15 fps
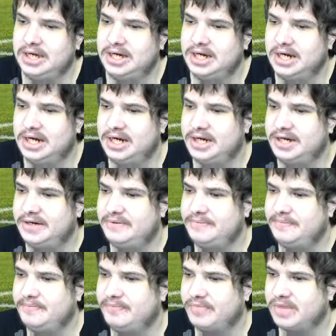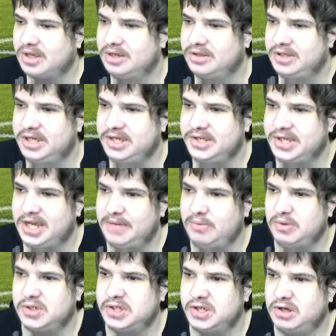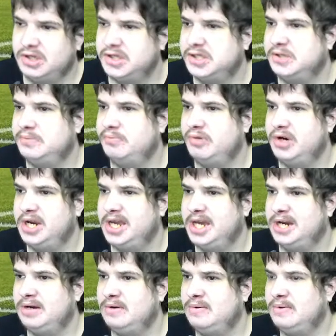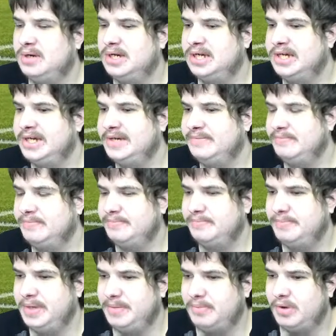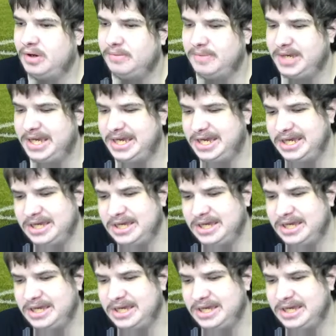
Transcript: Um, this table will start to spread out um, bit by bit.